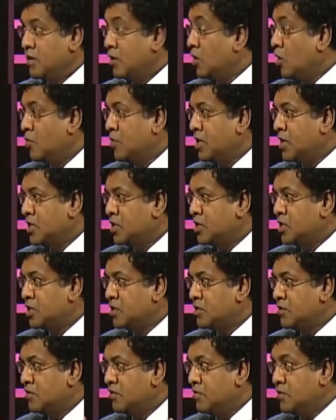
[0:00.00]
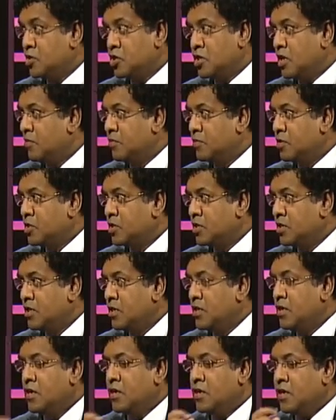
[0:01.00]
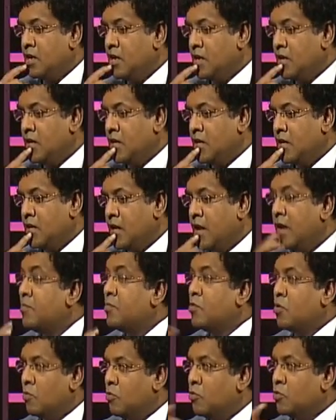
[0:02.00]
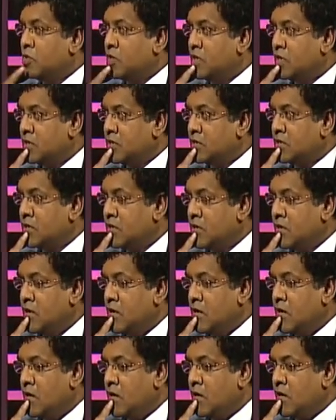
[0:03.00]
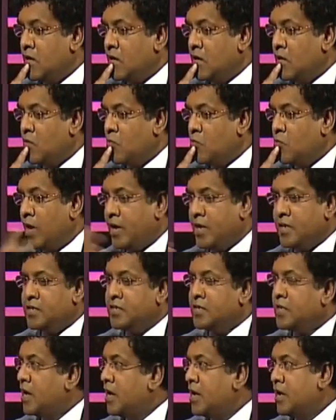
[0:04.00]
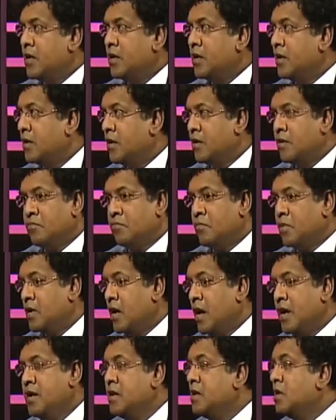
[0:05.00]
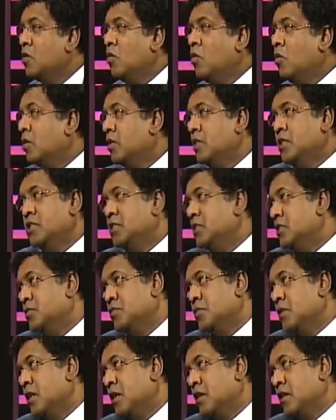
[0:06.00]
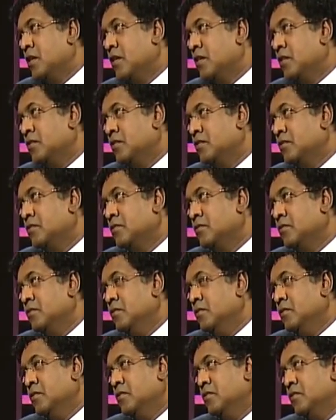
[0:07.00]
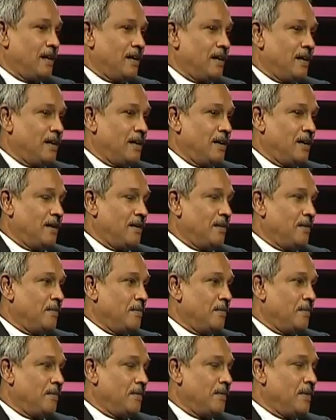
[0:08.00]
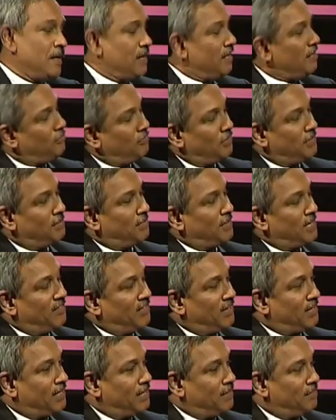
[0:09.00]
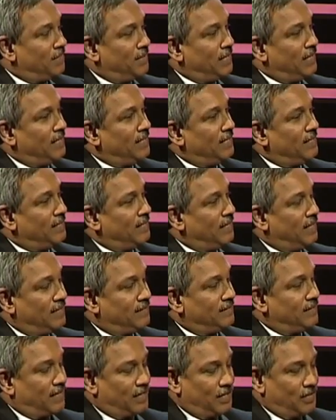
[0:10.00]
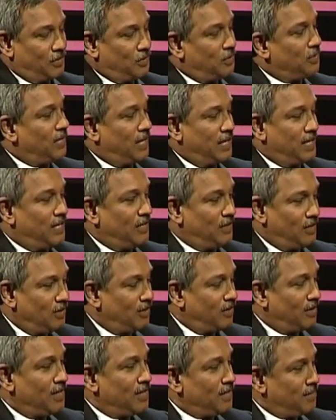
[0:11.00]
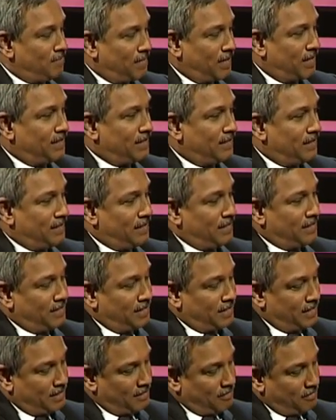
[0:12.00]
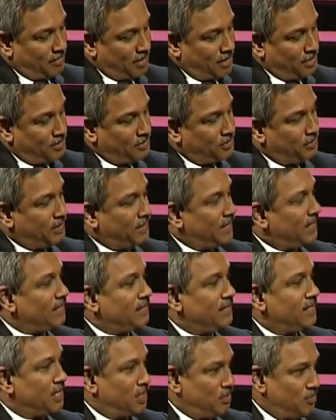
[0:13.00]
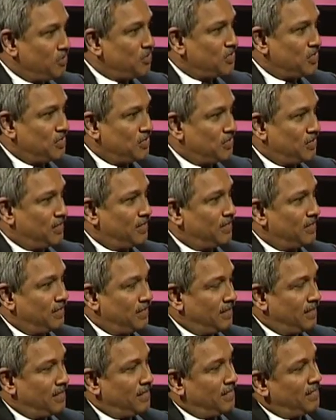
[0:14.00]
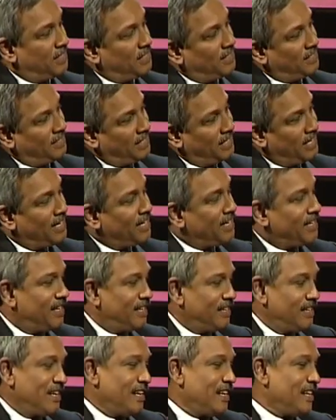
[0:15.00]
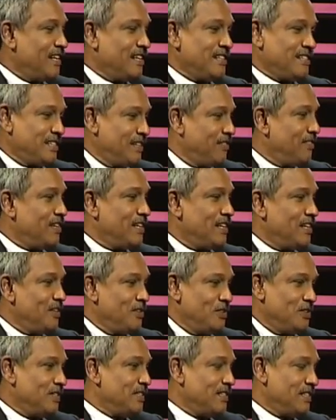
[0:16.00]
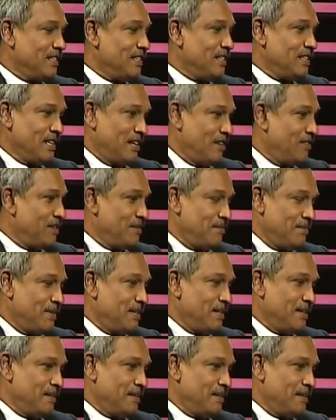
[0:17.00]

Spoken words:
anomalies which comes in and promotions. What is the guiding law in this in Sri Lanka for private companies? For the private company, there is no guiding law, but once you take the remuneration, there are several laws governed